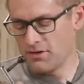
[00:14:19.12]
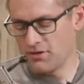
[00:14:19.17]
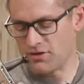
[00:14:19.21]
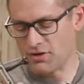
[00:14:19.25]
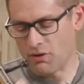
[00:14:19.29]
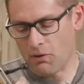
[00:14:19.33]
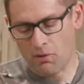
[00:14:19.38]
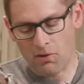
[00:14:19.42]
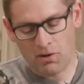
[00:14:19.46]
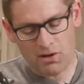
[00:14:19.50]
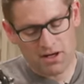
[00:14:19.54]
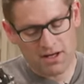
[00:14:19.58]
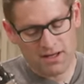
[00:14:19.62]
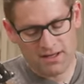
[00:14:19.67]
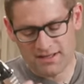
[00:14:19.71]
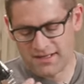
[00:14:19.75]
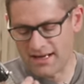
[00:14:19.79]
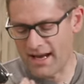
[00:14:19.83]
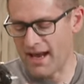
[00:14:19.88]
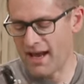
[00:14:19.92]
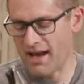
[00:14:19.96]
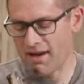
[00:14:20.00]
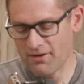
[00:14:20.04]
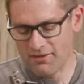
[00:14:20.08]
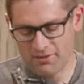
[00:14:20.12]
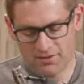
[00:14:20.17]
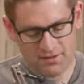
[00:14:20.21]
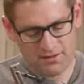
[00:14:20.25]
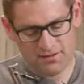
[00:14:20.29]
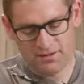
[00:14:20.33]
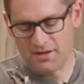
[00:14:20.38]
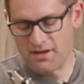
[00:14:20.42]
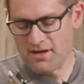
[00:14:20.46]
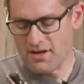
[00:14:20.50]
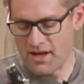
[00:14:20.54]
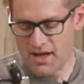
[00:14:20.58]
torque it down,
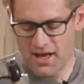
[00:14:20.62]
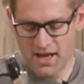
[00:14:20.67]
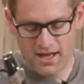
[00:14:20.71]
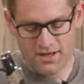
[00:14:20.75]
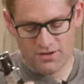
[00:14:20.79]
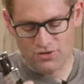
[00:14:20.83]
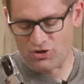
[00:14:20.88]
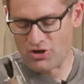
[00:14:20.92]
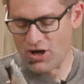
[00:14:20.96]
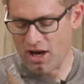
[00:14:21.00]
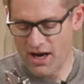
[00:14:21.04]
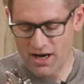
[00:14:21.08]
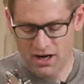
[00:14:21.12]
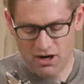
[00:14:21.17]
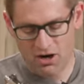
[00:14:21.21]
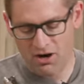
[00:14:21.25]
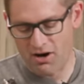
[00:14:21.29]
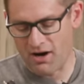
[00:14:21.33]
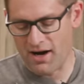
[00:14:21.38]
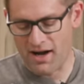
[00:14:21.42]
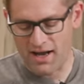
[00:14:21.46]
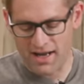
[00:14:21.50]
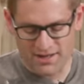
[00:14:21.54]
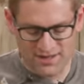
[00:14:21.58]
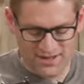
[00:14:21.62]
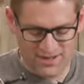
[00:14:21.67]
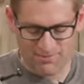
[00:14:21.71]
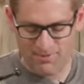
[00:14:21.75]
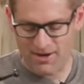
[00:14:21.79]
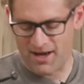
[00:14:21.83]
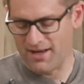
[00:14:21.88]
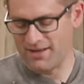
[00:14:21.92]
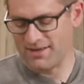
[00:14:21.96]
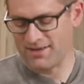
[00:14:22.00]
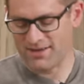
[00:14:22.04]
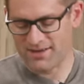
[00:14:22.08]
and check our
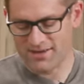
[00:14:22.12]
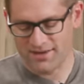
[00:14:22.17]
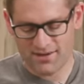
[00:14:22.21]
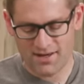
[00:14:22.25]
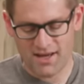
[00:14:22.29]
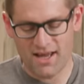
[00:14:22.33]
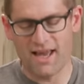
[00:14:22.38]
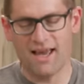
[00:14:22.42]
headspace.